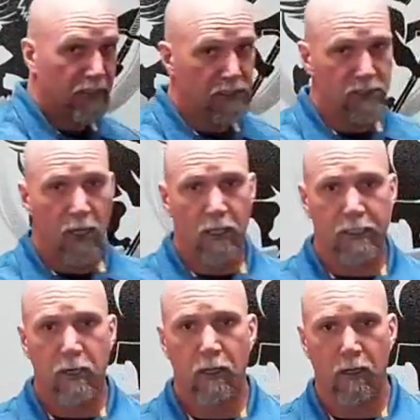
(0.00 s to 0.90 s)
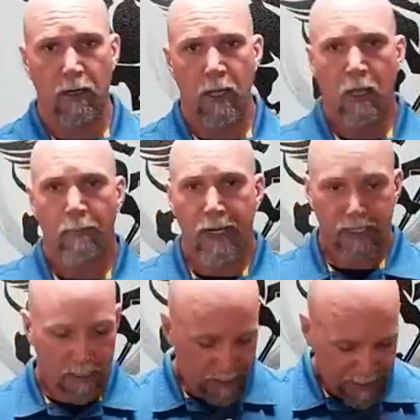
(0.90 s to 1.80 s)
it's a solid color, but it
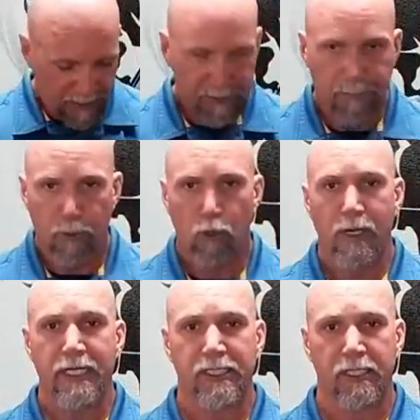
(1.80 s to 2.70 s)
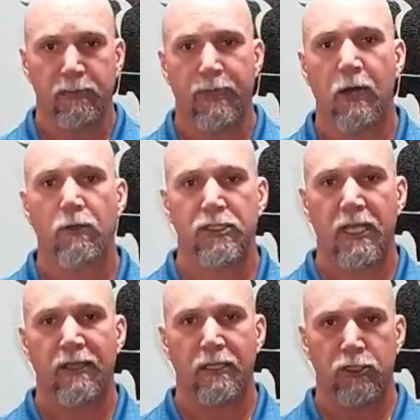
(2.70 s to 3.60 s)
does have some creases. But I would
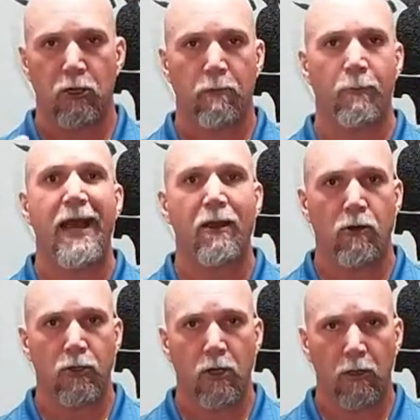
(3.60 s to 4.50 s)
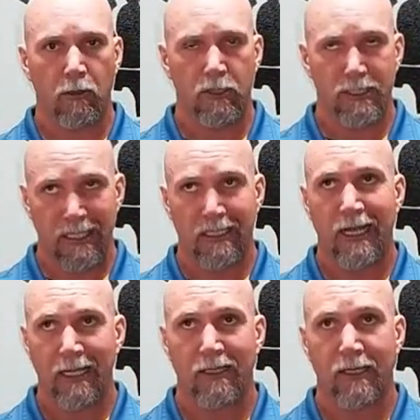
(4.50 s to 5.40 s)
say that certain pattern colors tend to
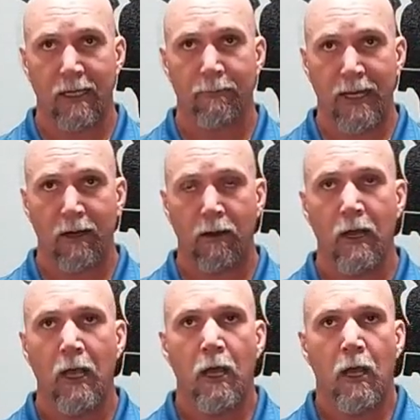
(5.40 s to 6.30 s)
hide the gun better.